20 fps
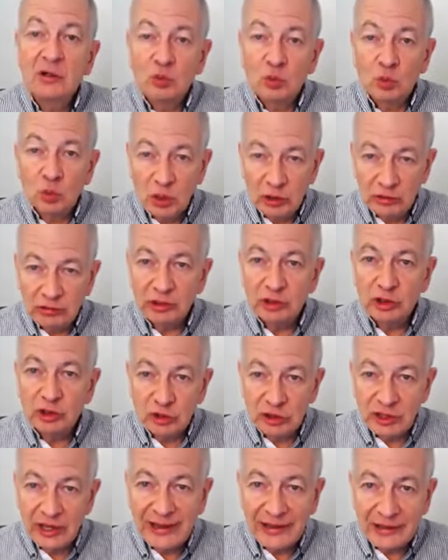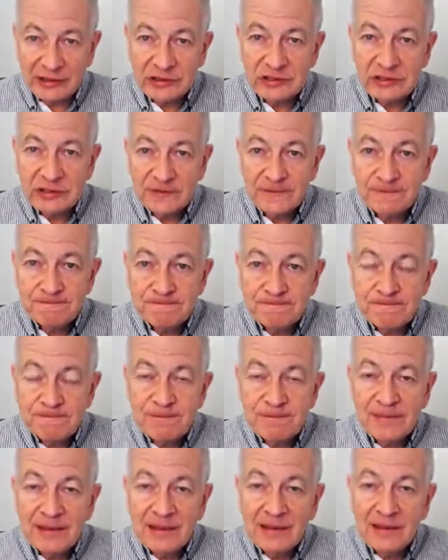we're in good hands.
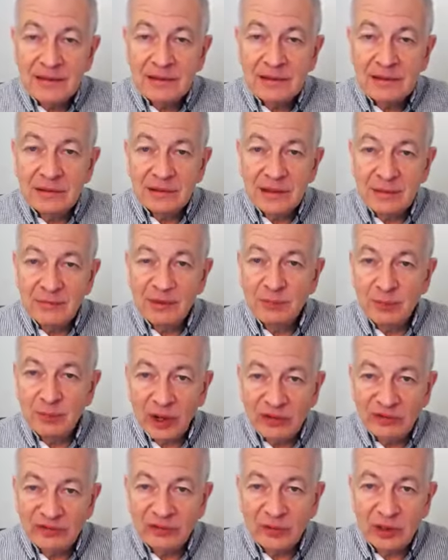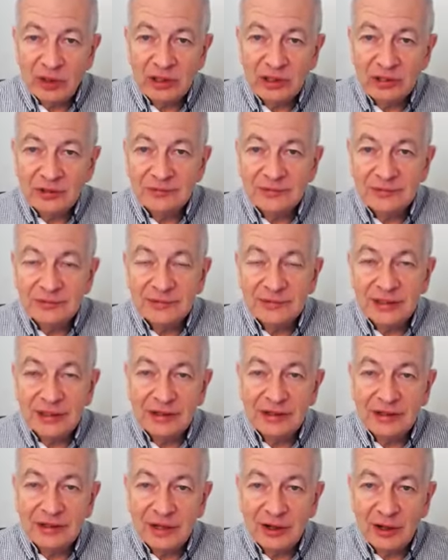Let me pray for you,
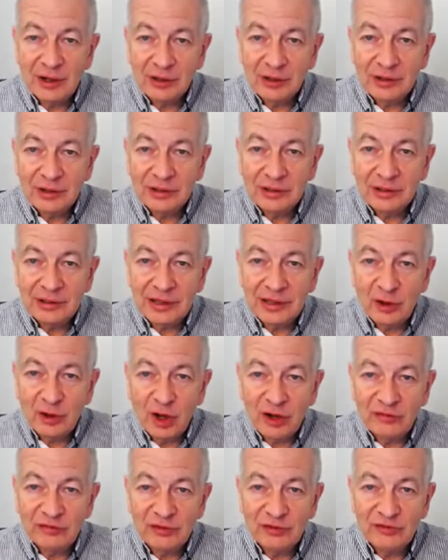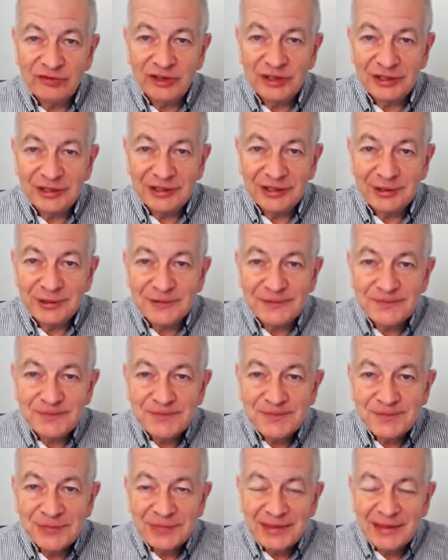and then I'll get off your feet here.
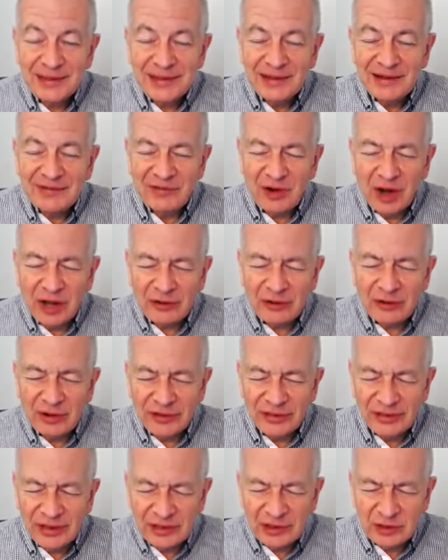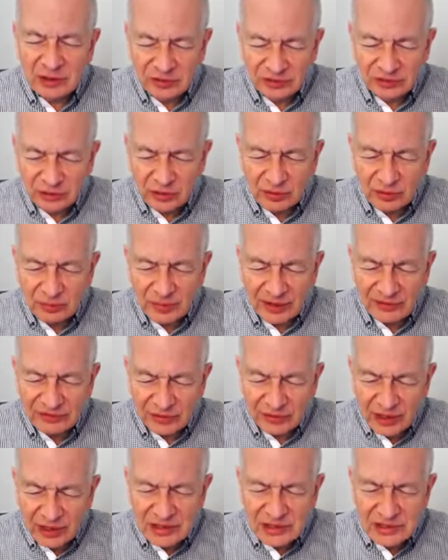Father, I thank you for my
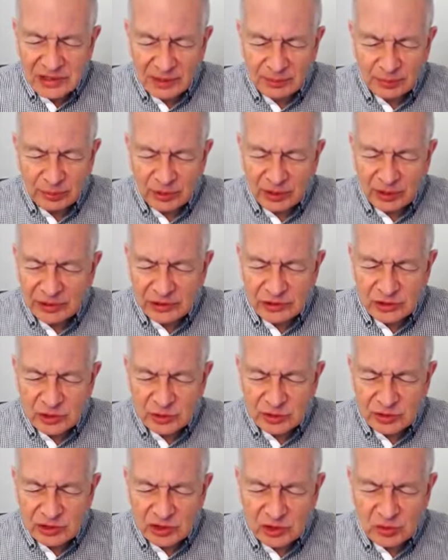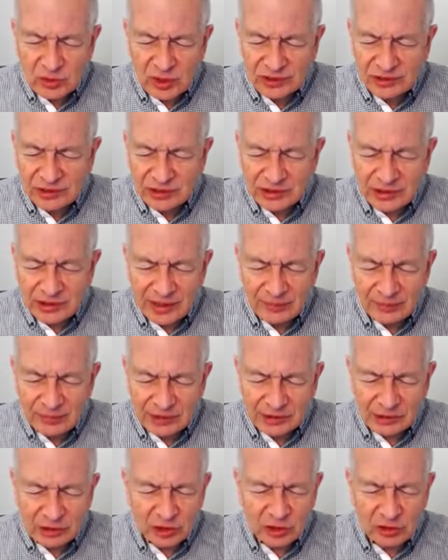friends. I pray that you would strengthen them,
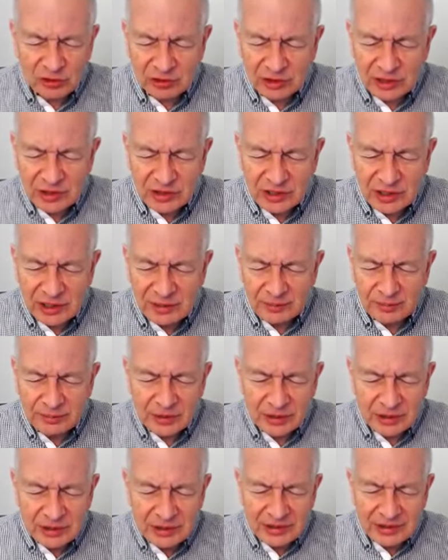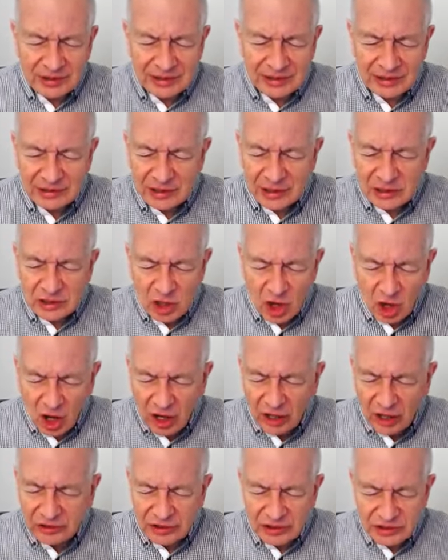encourage them in this
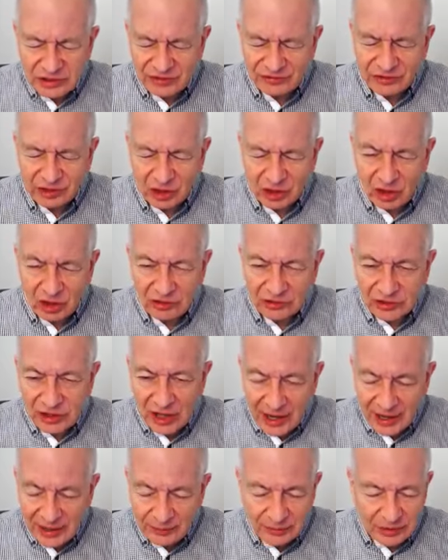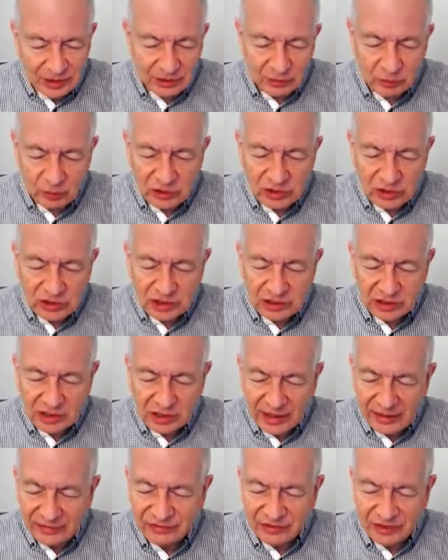hard and difficult time in which the
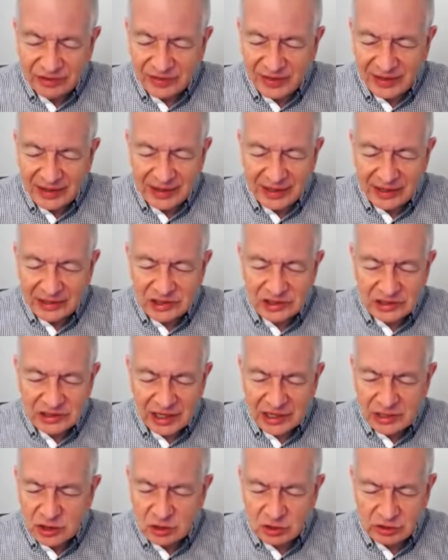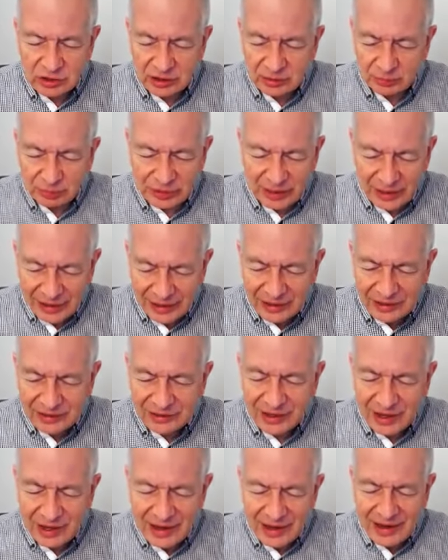life that they had scheduled and
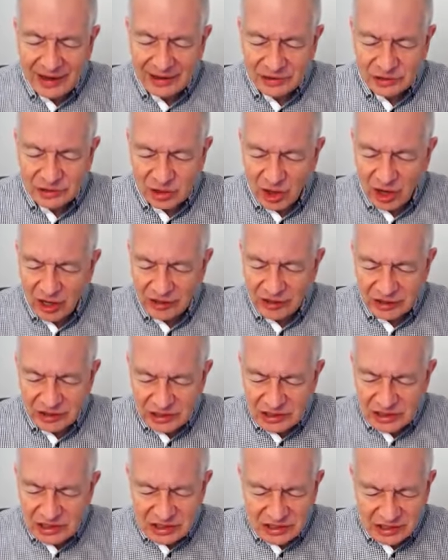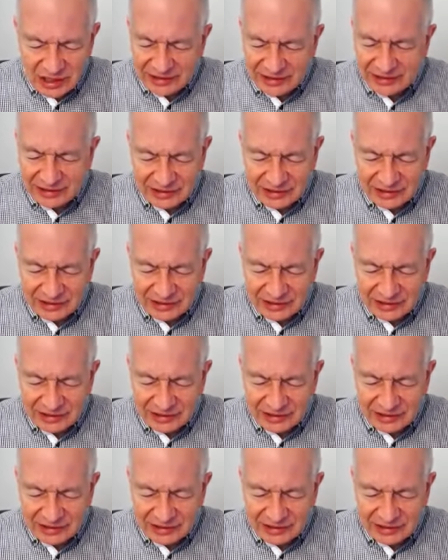planned has gone a slightly